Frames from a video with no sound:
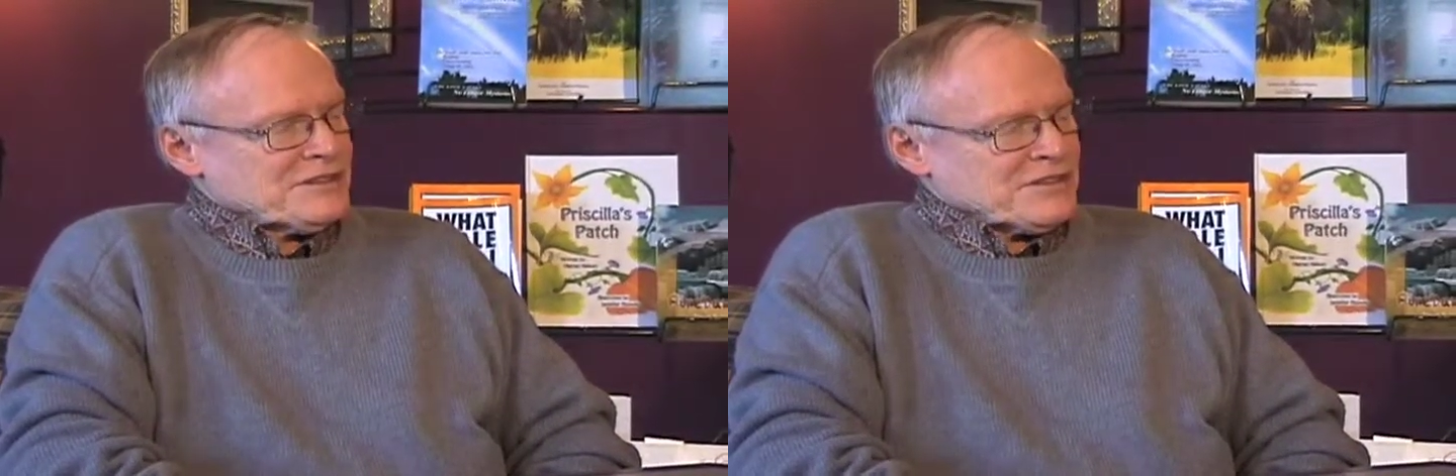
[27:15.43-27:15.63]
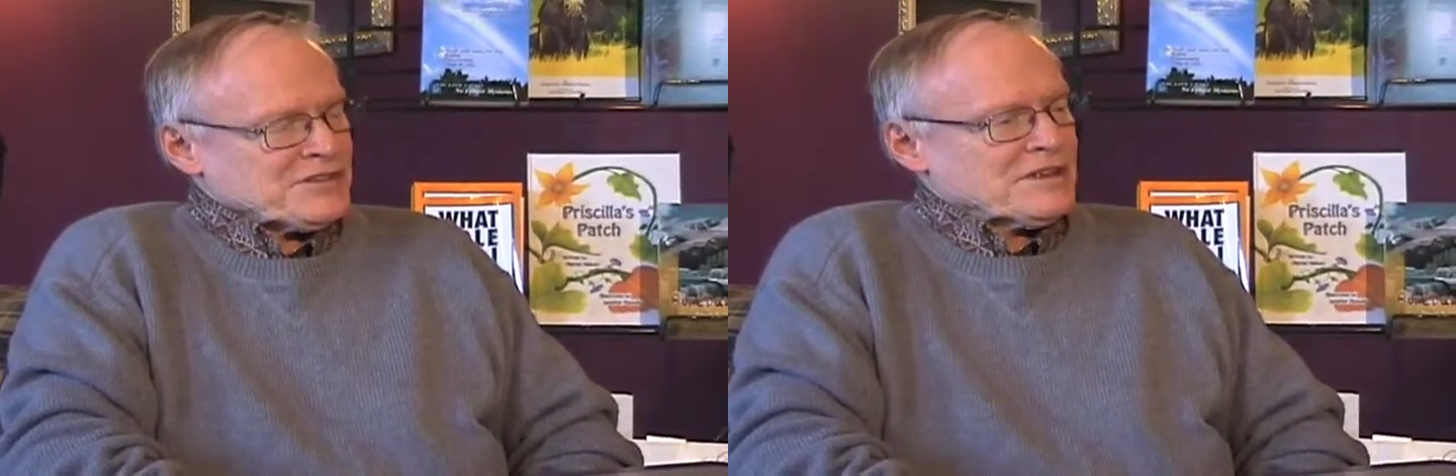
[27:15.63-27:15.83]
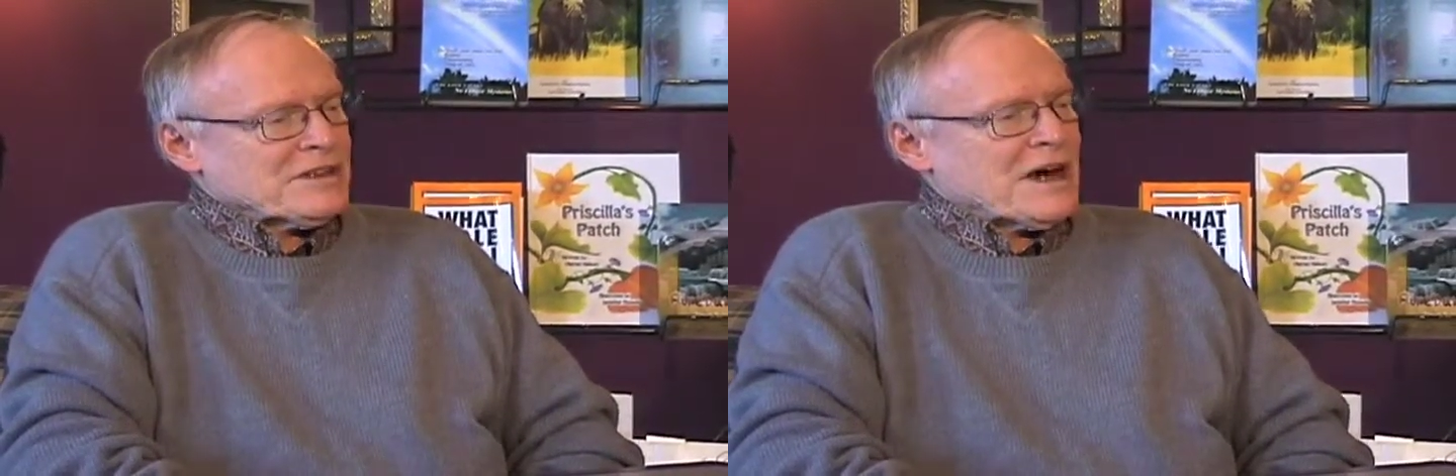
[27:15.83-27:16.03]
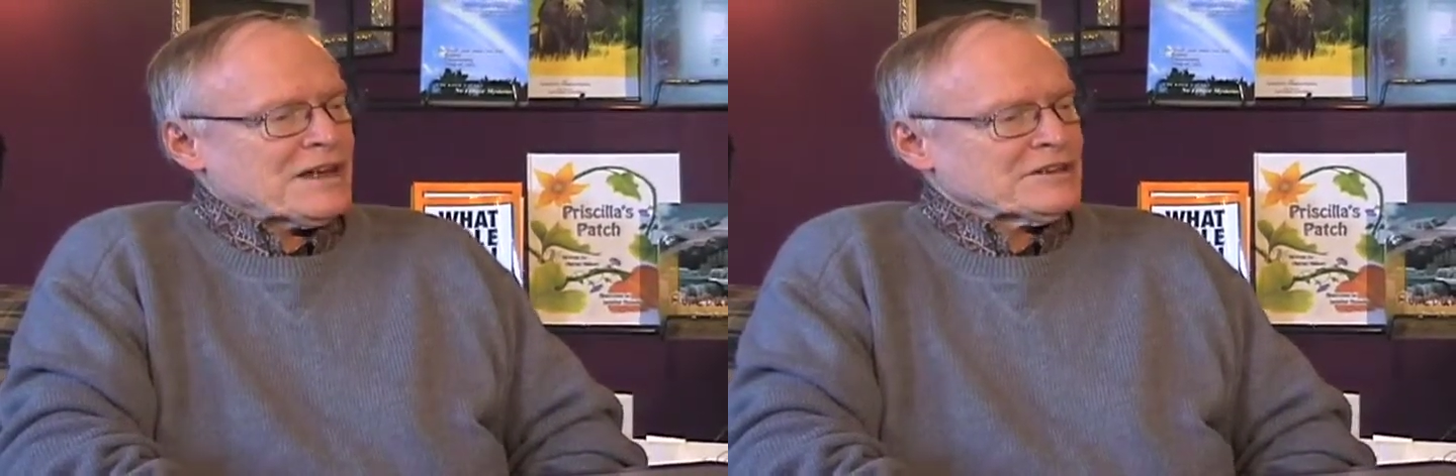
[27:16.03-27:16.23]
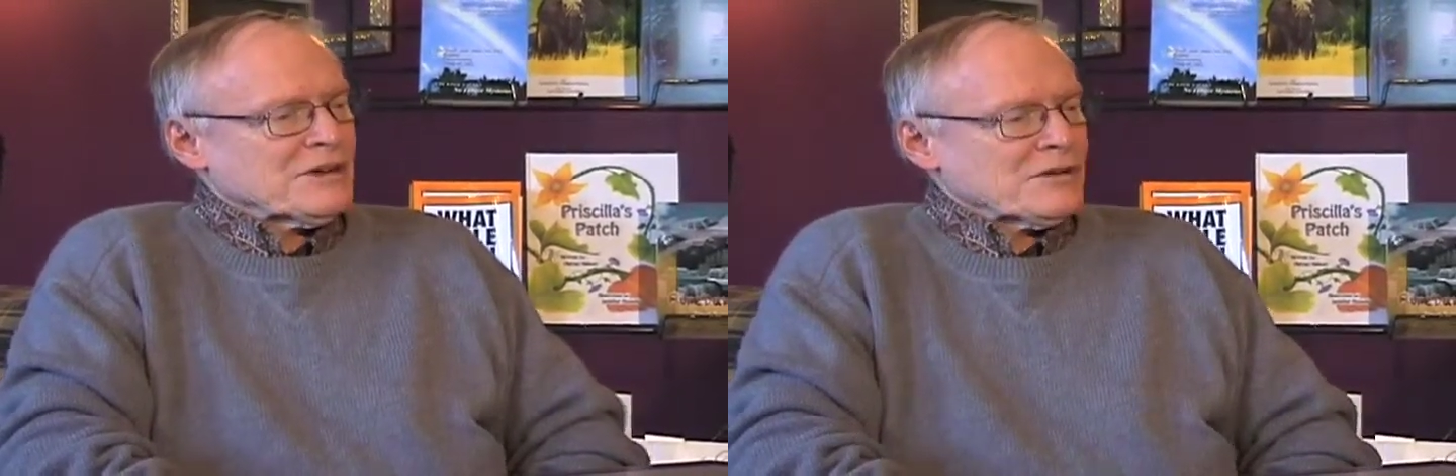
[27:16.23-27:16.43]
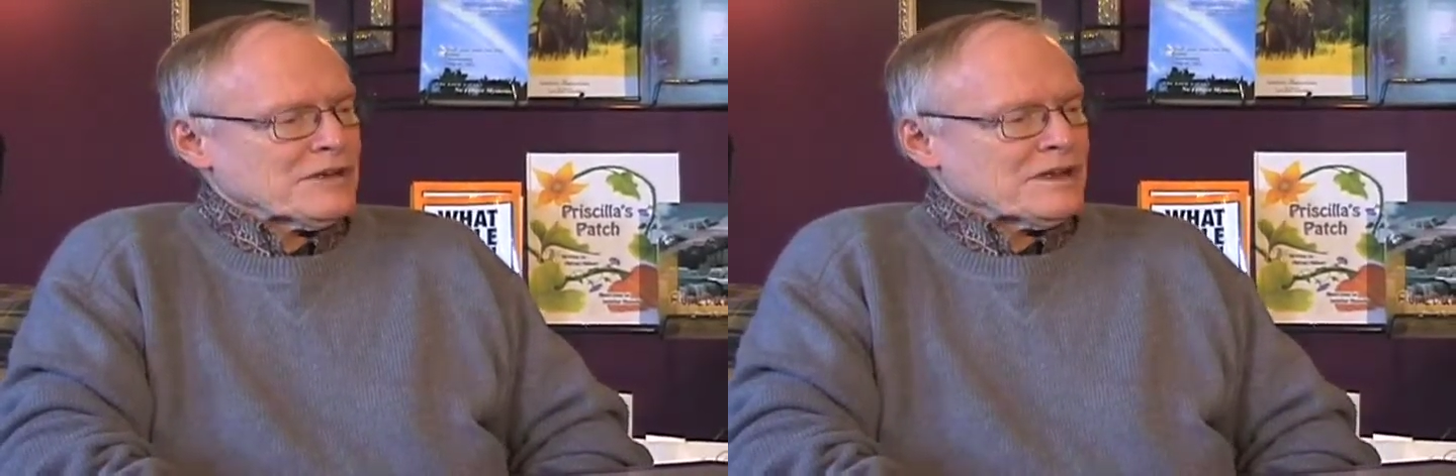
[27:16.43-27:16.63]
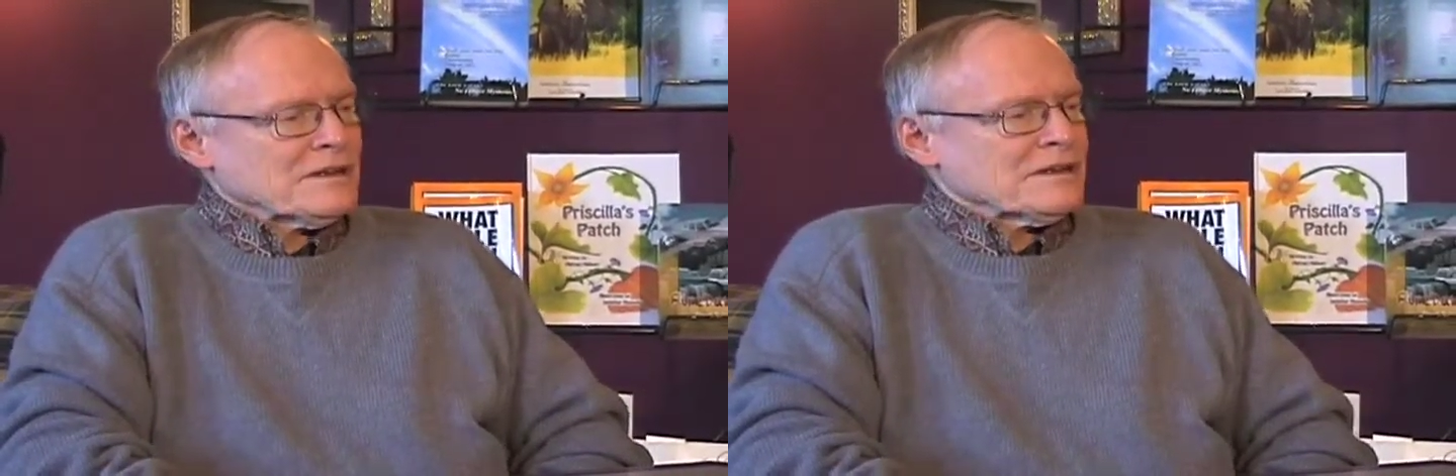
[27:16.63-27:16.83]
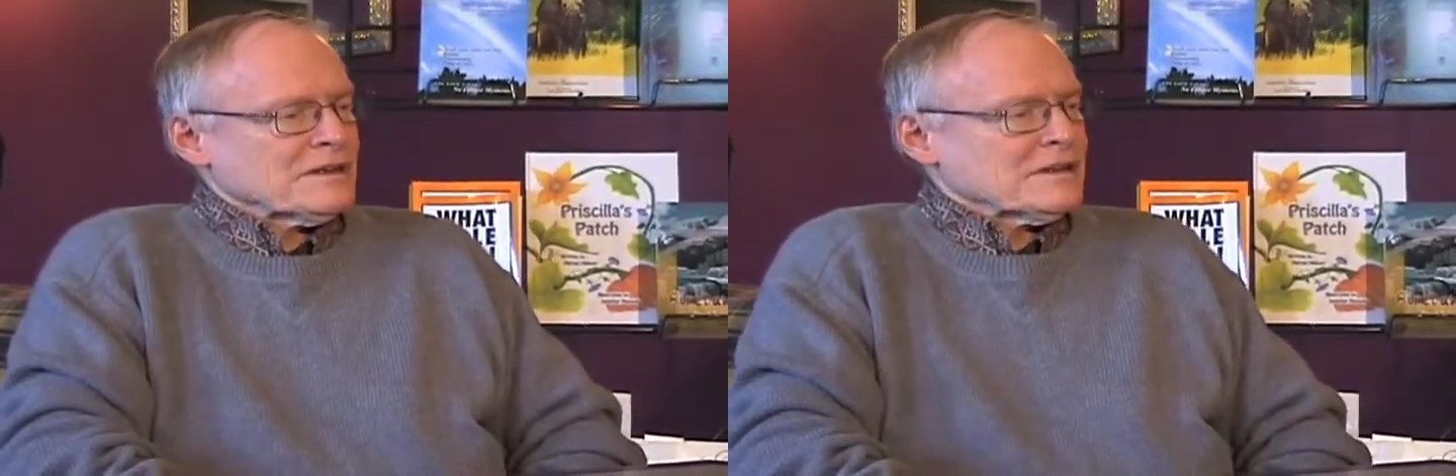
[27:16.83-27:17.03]
this is an ongoing
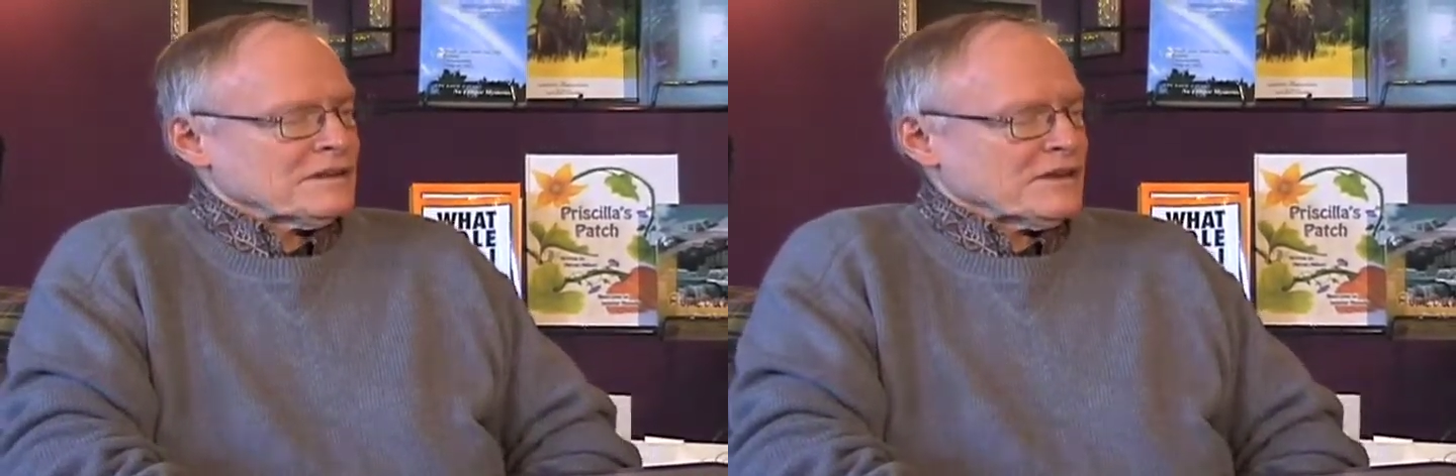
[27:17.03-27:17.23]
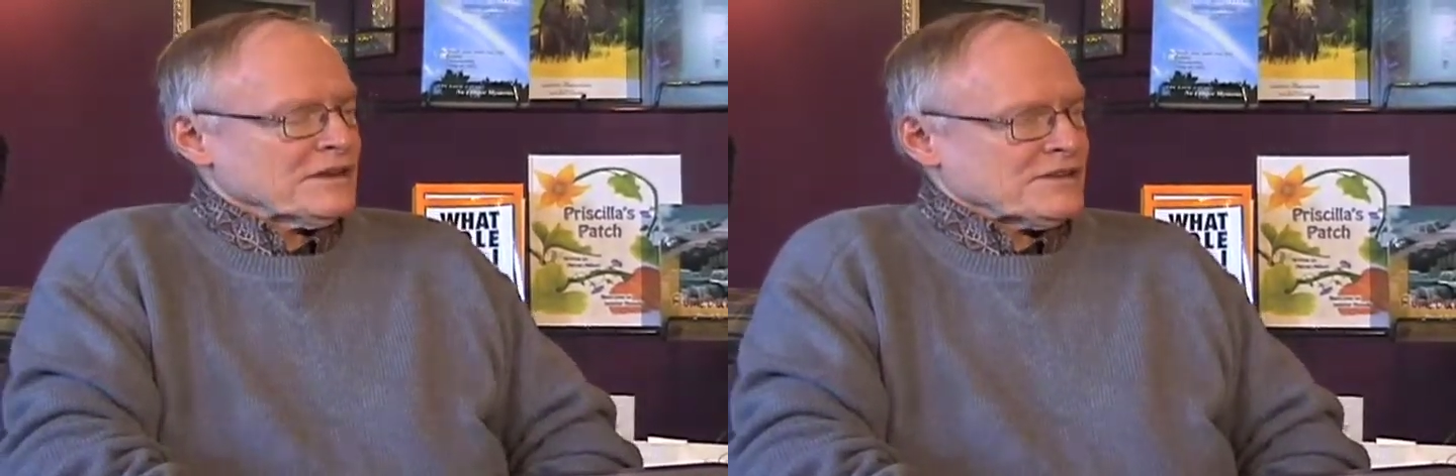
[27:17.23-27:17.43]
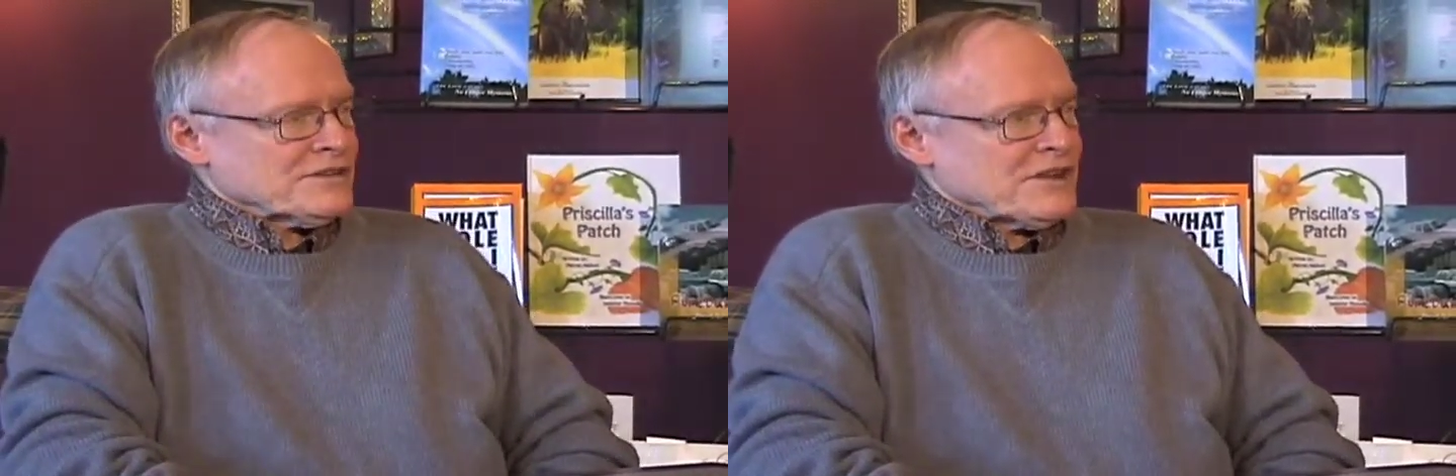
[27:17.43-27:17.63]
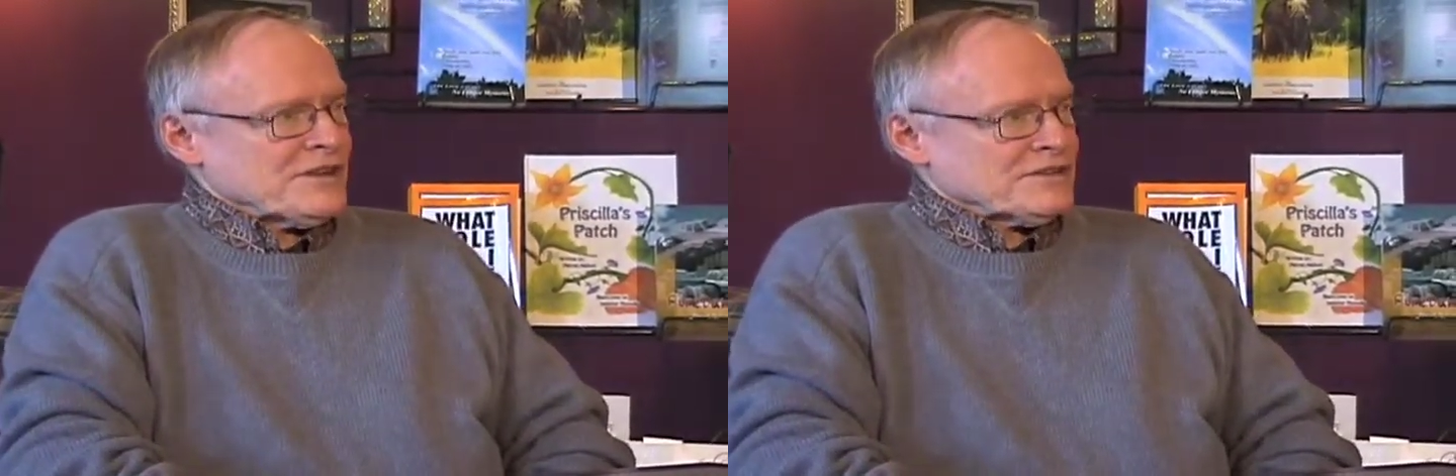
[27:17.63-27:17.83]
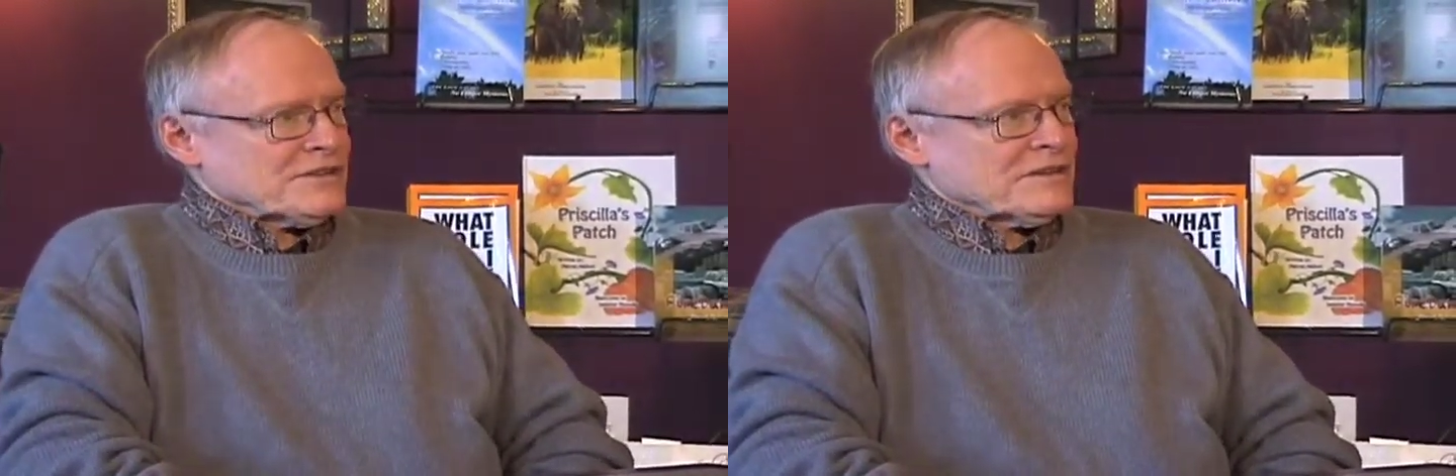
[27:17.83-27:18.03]
organization,